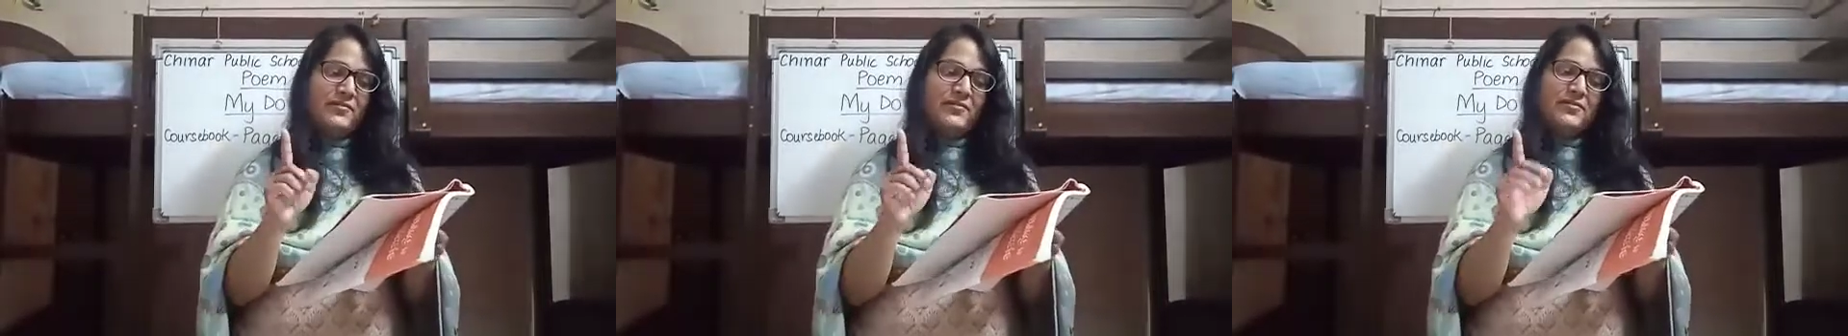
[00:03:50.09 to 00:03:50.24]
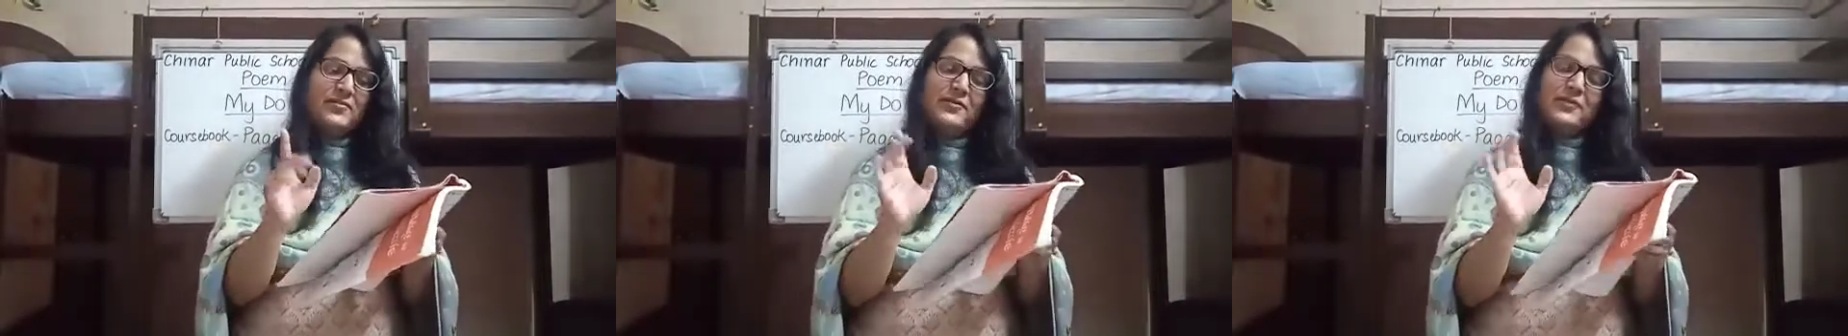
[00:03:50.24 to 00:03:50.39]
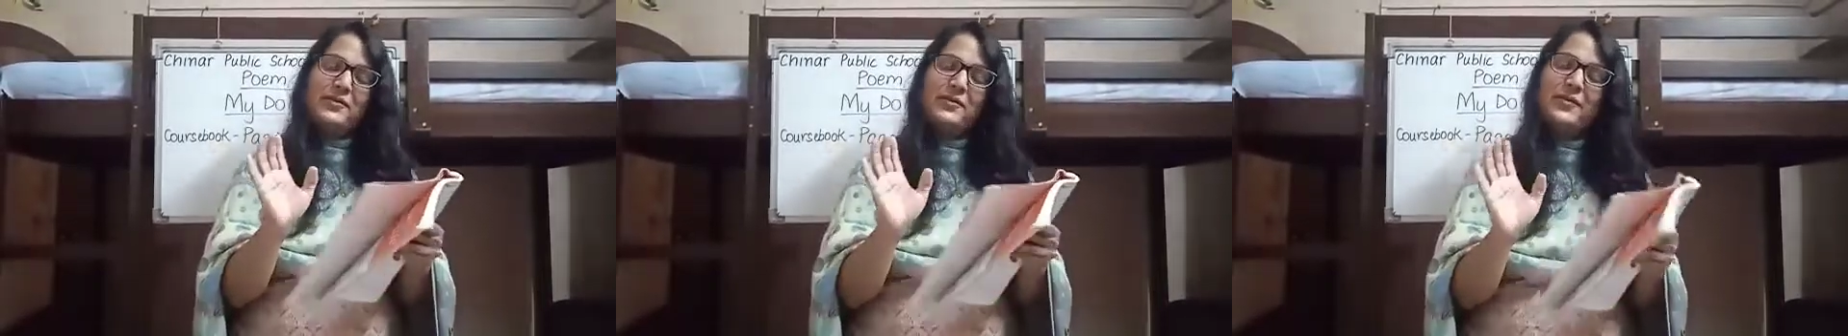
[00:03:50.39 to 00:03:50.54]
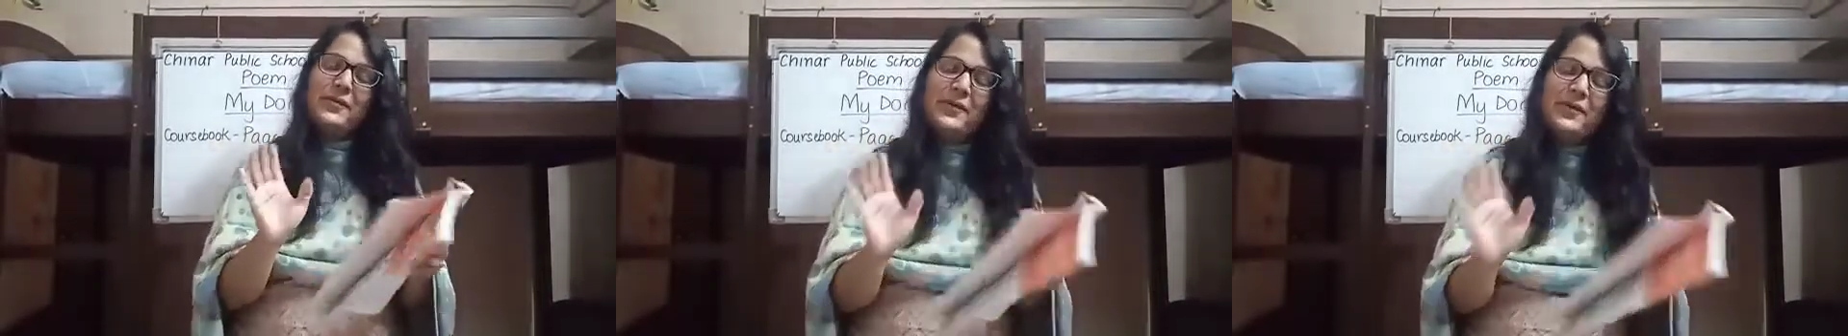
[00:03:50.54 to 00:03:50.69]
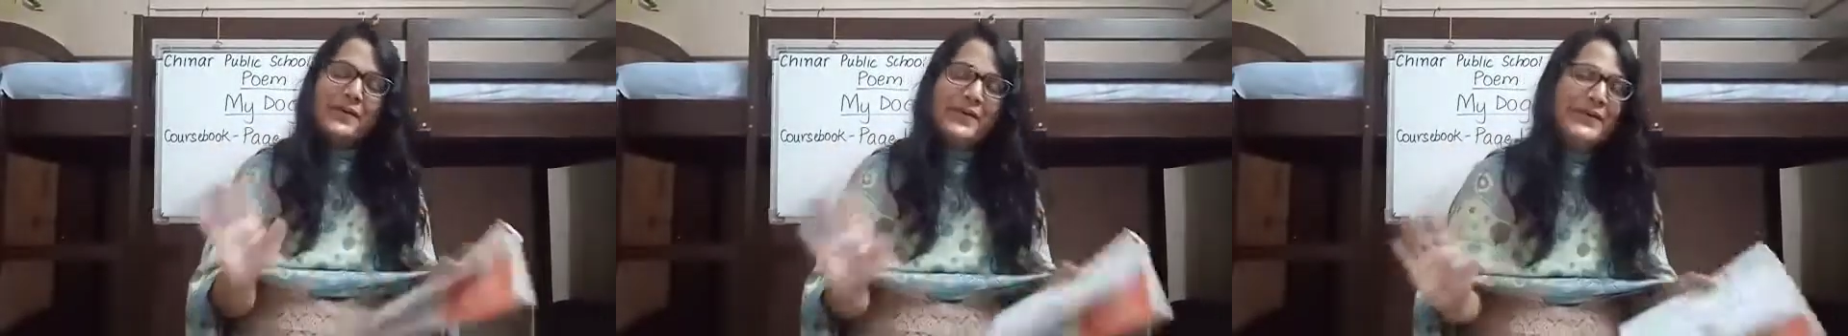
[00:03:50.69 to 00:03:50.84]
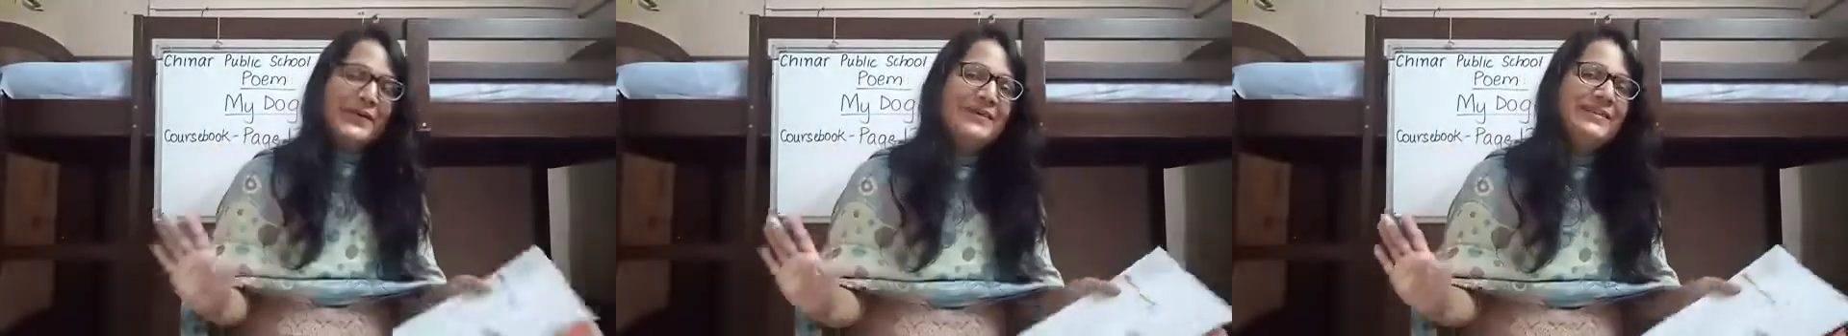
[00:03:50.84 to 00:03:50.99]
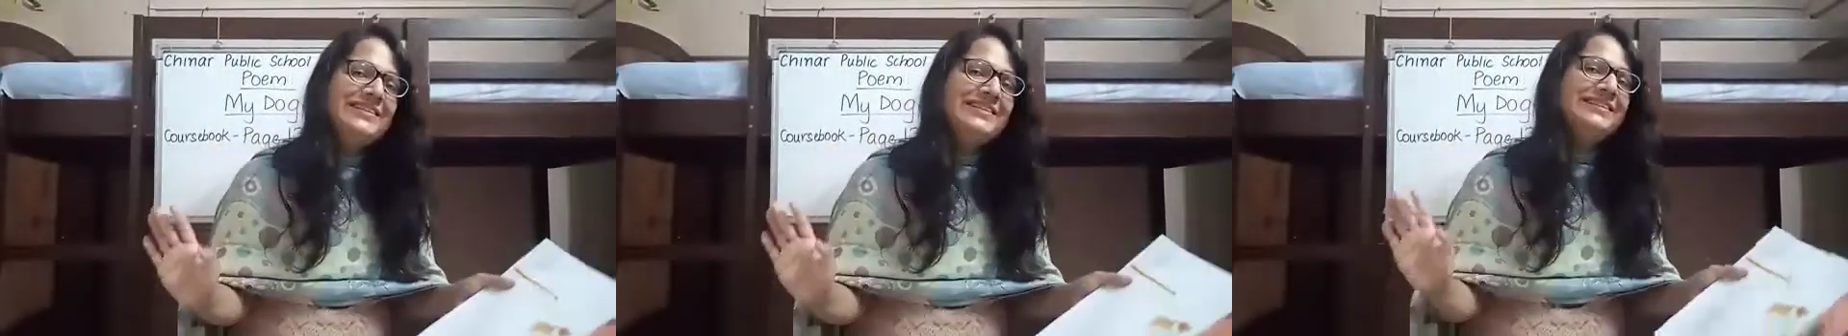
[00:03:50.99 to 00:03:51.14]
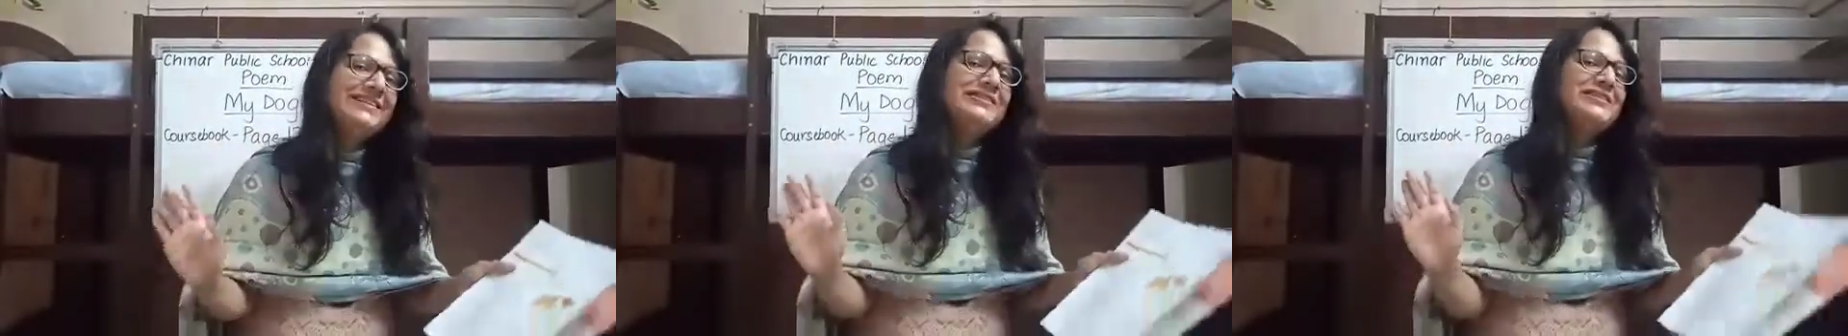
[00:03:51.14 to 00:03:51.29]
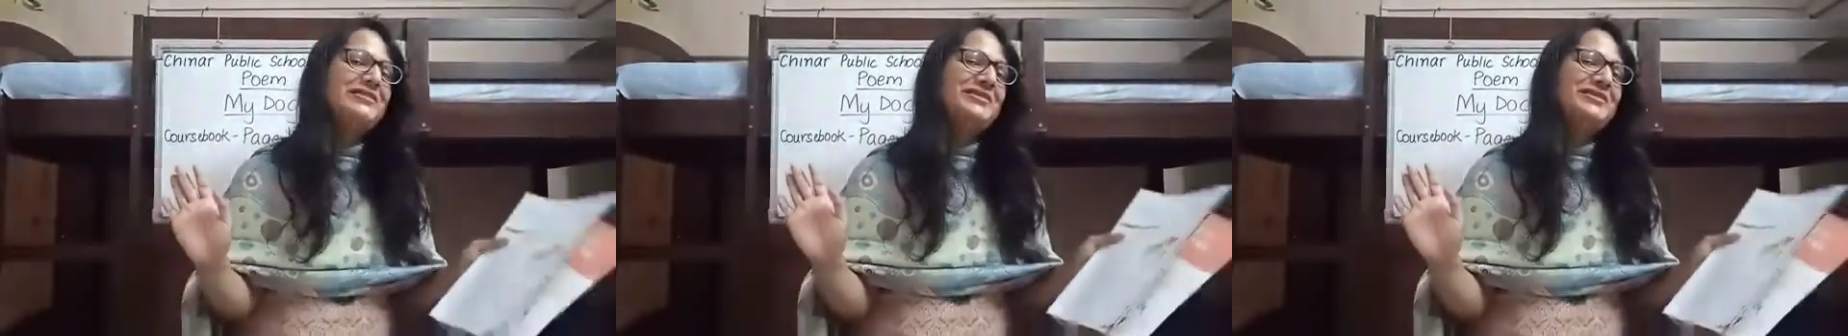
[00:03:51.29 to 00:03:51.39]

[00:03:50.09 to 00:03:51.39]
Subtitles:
for all the